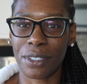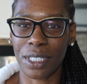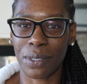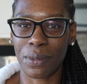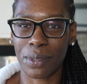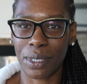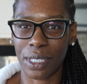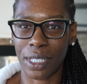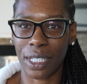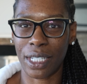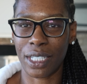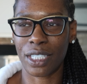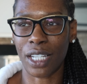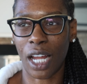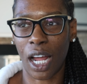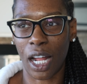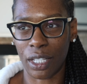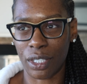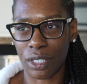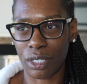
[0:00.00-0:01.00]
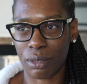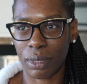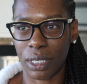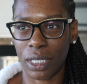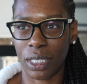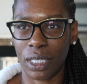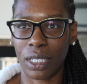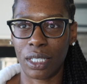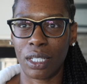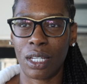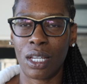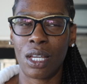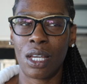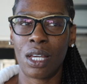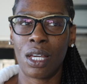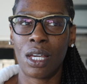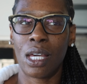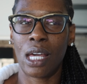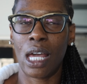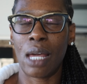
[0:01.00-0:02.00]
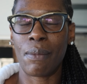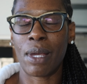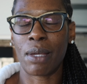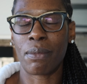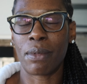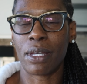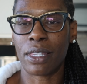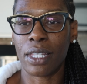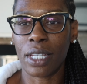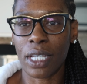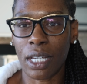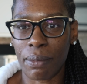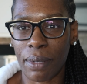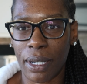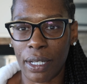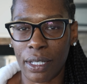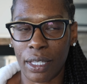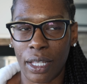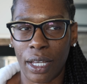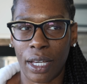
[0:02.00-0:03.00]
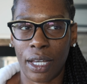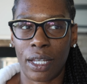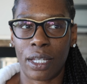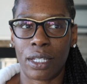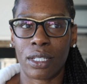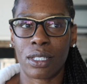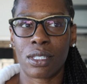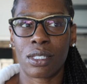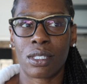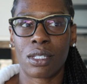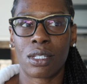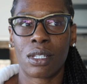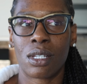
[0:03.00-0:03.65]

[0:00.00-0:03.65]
someone to like challenge me and make me think about that.